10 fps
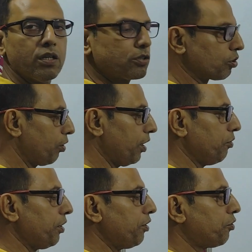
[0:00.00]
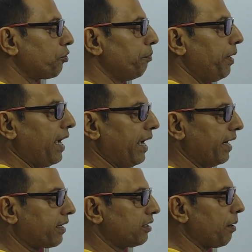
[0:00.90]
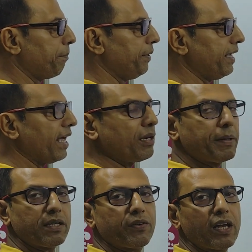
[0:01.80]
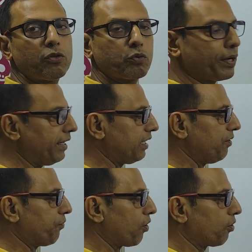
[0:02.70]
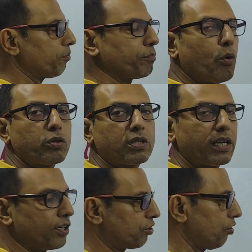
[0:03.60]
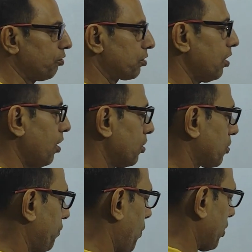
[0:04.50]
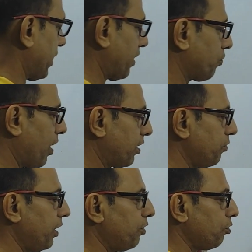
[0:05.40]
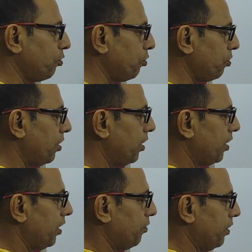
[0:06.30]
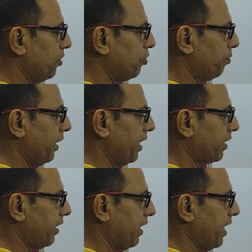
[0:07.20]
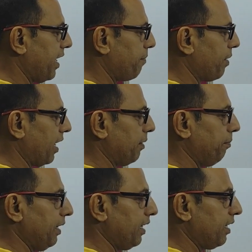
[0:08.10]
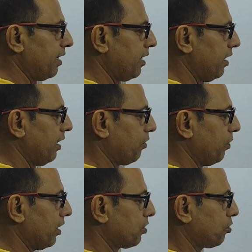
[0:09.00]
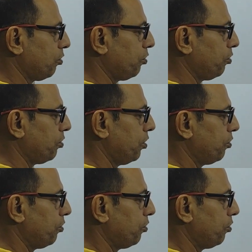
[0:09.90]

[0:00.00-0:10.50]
So you need to make the B element value 20 for both the ratios. So for that, what you need to do? You need to make A by B equals to